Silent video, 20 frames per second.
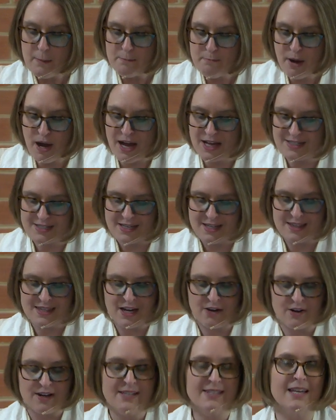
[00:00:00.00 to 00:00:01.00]
But
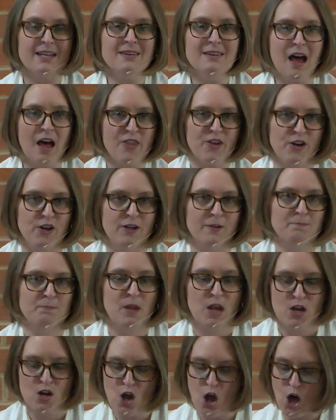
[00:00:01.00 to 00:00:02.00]
there is another
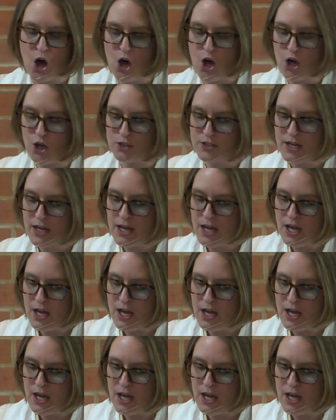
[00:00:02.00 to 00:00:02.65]
called